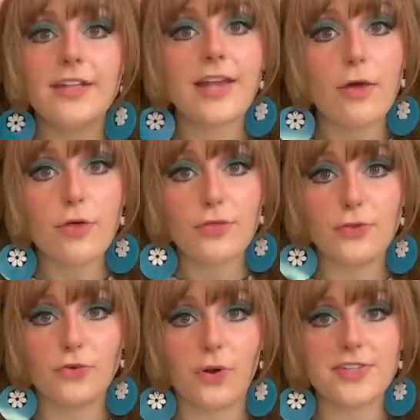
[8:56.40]
Now that the
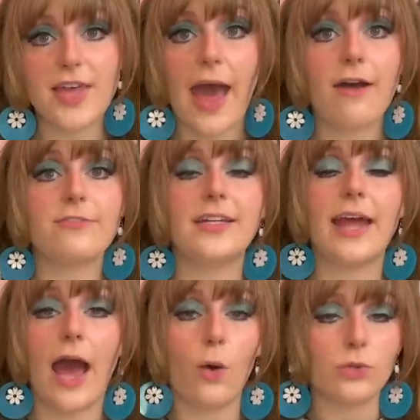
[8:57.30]
Doors have an
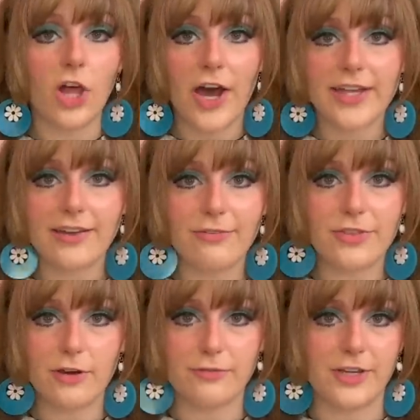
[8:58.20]
outline of
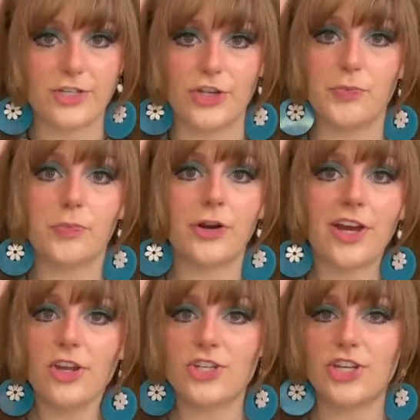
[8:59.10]
their vision,
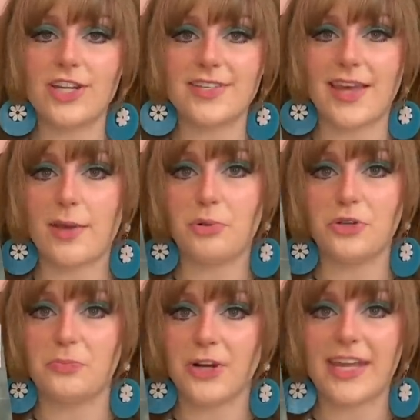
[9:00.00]
production is able
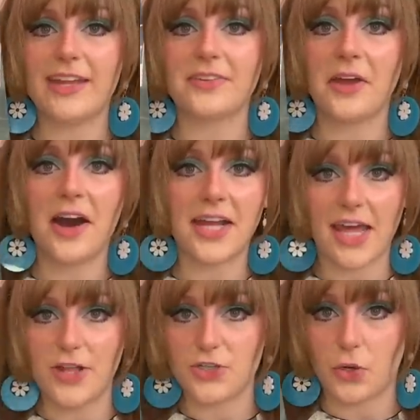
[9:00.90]
to bring in
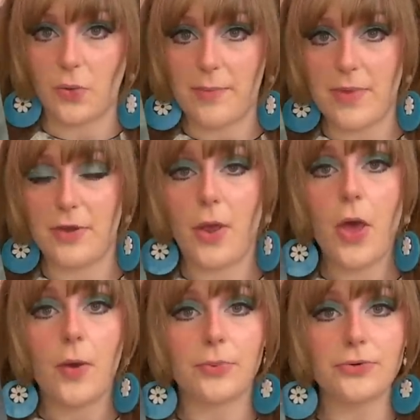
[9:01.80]
cutting-edge equipment.
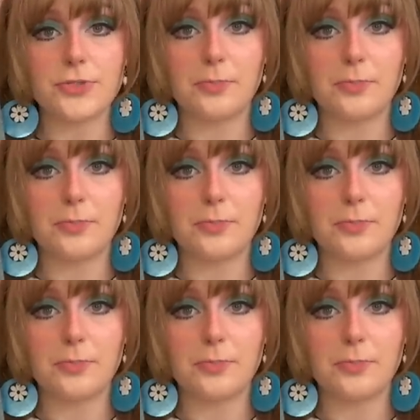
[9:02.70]
Bruce